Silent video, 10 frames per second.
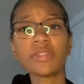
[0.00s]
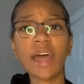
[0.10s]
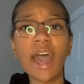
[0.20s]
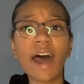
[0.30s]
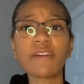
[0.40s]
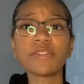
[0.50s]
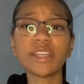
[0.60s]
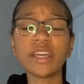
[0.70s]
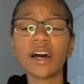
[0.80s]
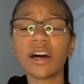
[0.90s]
they have
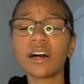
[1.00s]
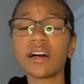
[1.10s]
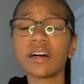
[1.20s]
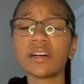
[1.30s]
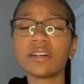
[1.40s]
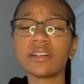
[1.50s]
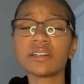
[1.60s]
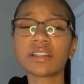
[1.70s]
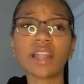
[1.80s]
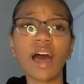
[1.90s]
the uh,
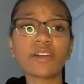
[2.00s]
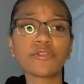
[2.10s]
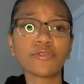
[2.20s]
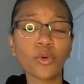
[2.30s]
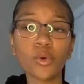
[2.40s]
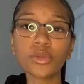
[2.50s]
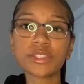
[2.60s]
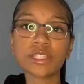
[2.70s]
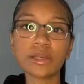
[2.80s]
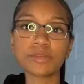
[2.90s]
like
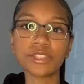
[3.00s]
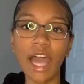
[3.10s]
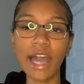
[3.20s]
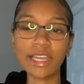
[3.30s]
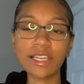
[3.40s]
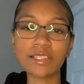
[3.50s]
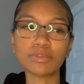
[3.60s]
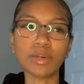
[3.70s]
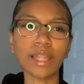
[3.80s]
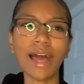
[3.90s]
full zip
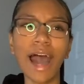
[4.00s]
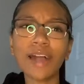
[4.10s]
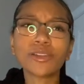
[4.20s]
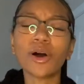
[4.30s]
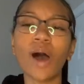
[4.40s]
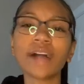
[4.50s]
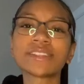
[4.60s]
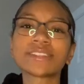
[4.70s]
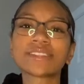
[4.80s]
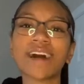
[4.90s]
jackets, but like, I don't know. I
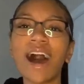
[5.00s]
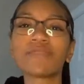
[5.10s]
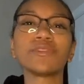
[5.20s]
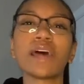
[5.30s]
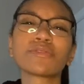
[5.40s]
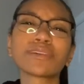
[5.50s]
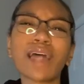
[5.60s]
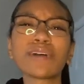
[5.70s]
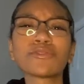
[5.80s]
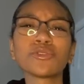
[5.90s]
just, I've never
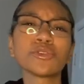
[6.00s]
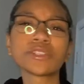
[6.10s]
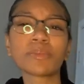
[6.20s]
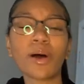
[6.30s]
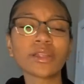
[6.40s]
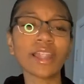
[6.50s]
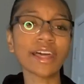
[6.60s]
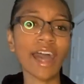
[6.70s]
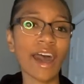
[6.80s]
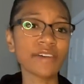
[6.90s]
like full zip. I only
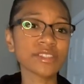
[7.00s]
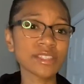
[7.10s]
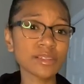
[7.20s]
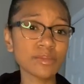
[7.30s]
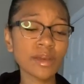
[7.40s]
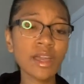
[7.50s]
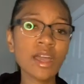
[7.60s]
like half zip.